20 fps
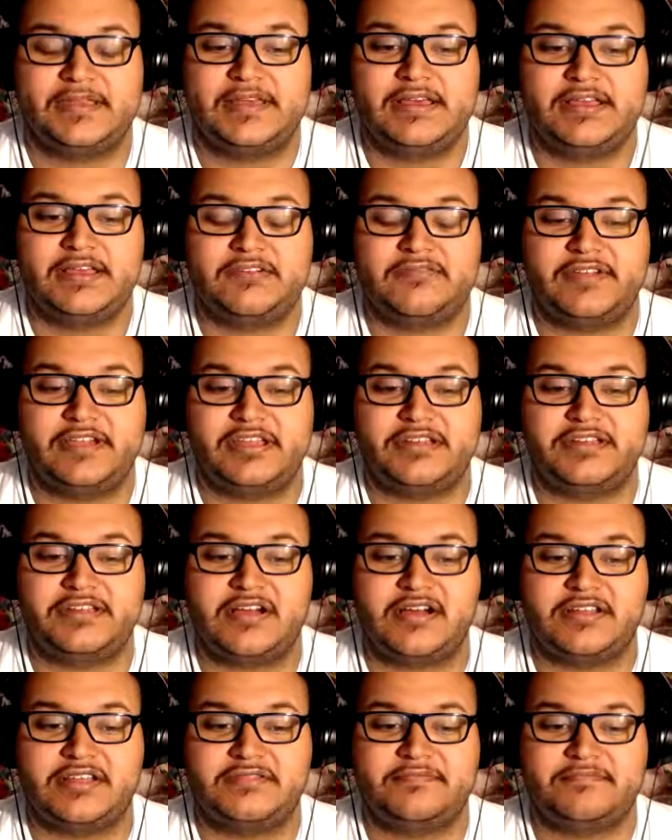Rick
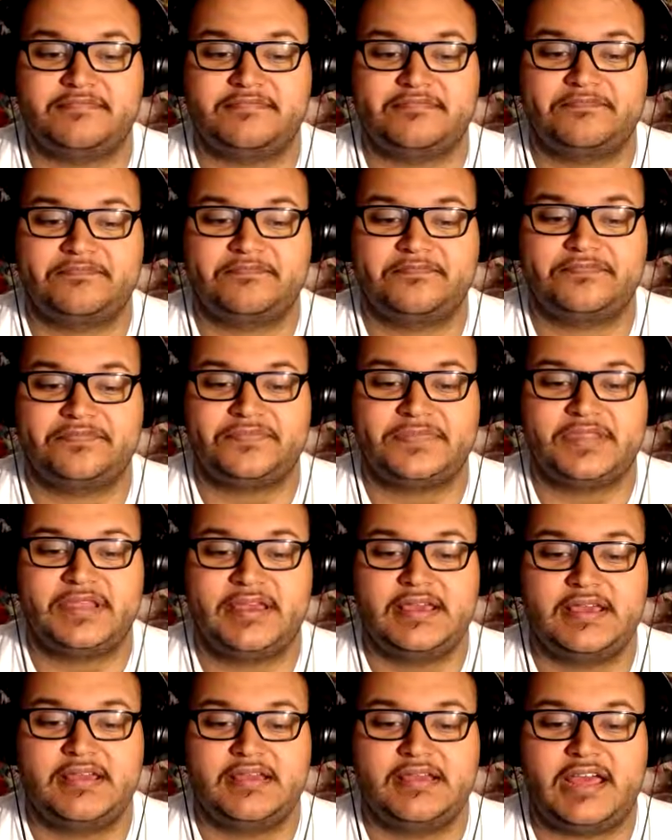nodded.
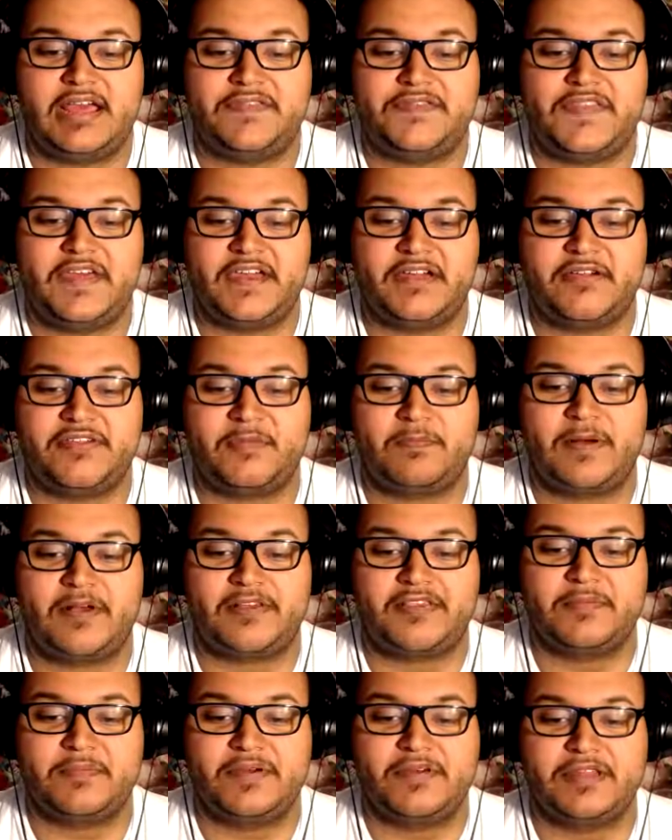And there is the
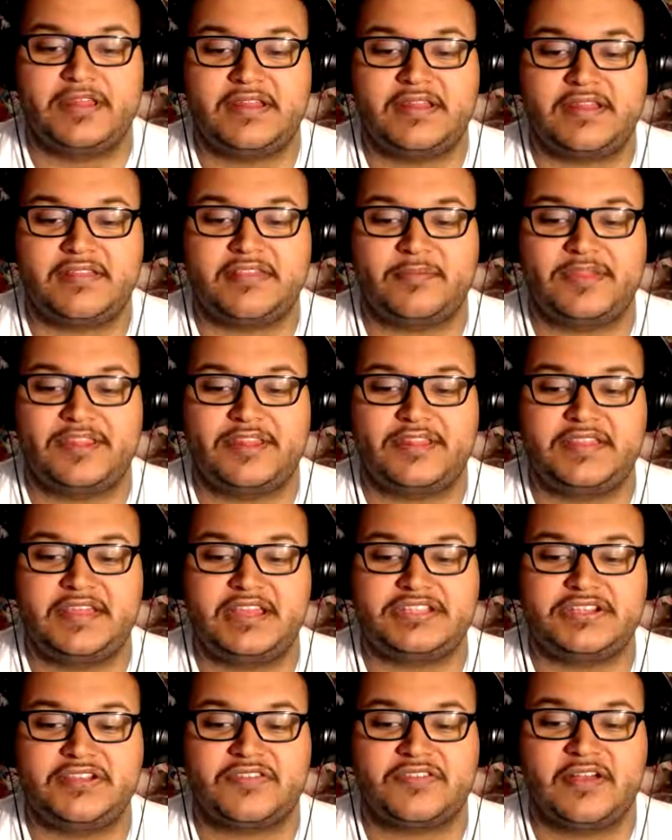possibility that some of the
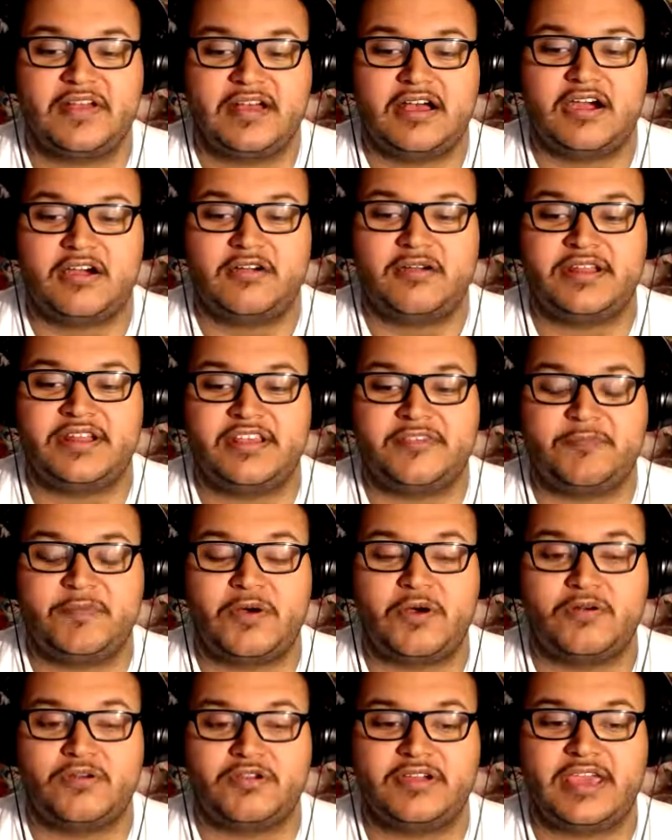teachers are in his
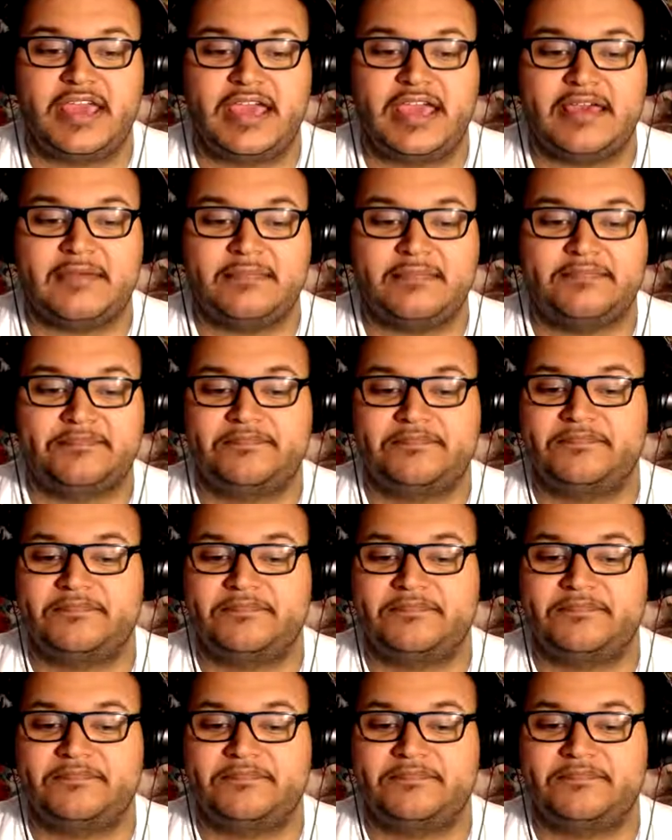poker game.